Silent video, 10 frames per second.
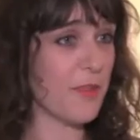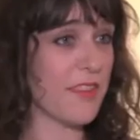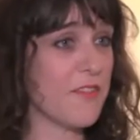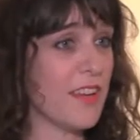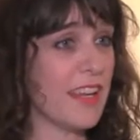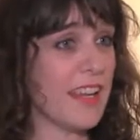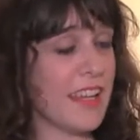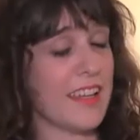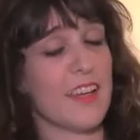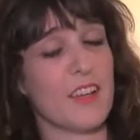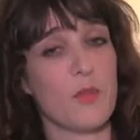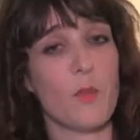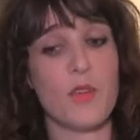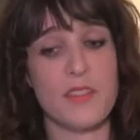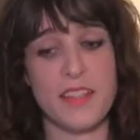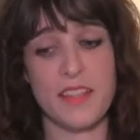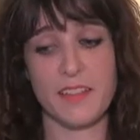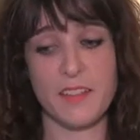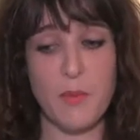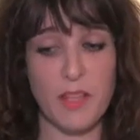with it, really, and
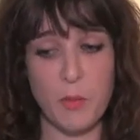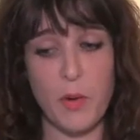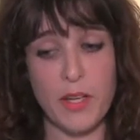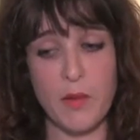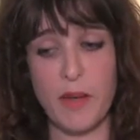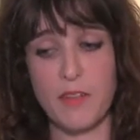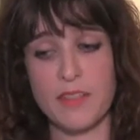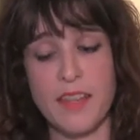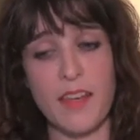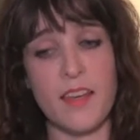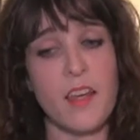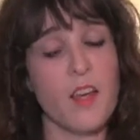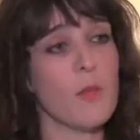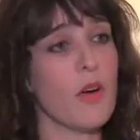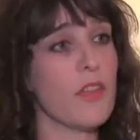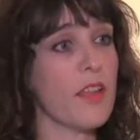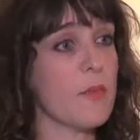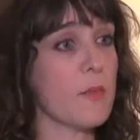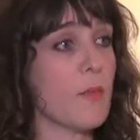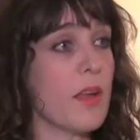wanting to make a point about it. But I
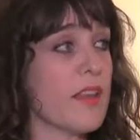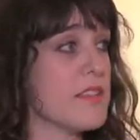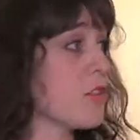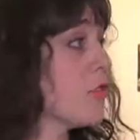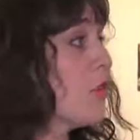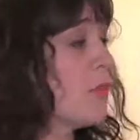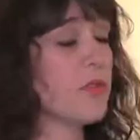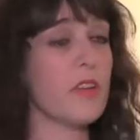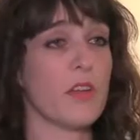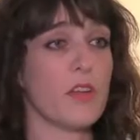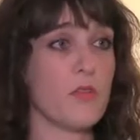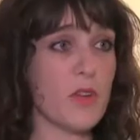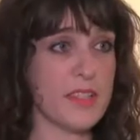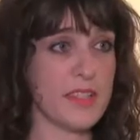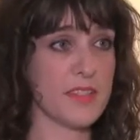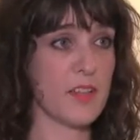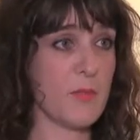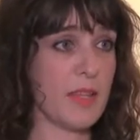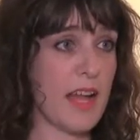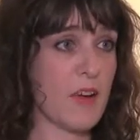think when there's a group of you, your voices
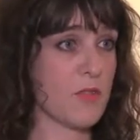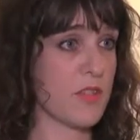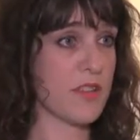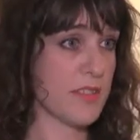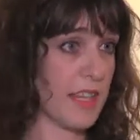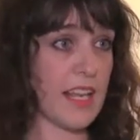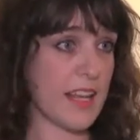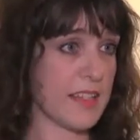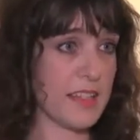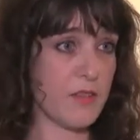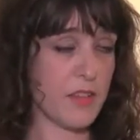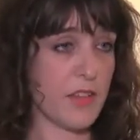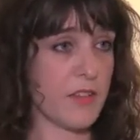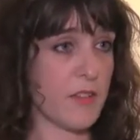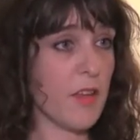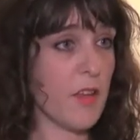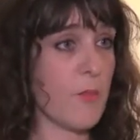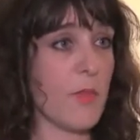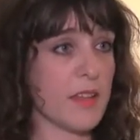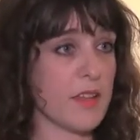can be louder. As a collective, you can
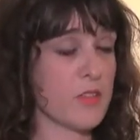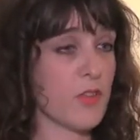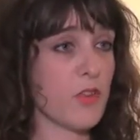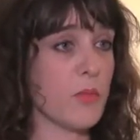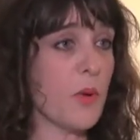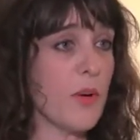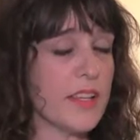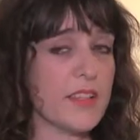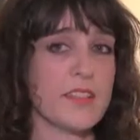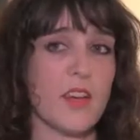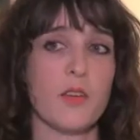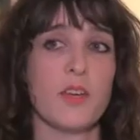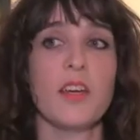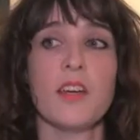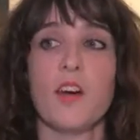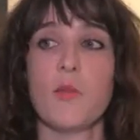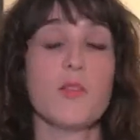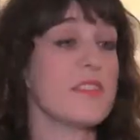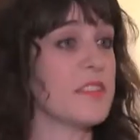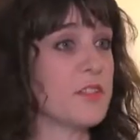make a stronger point. So I
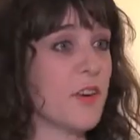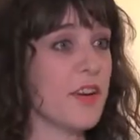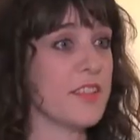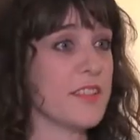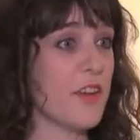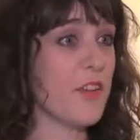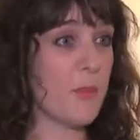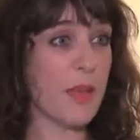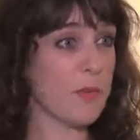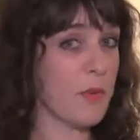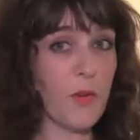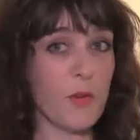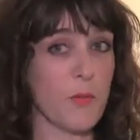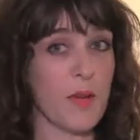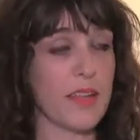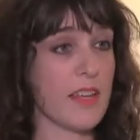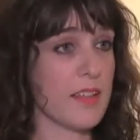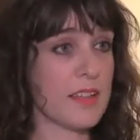wanted to find other people making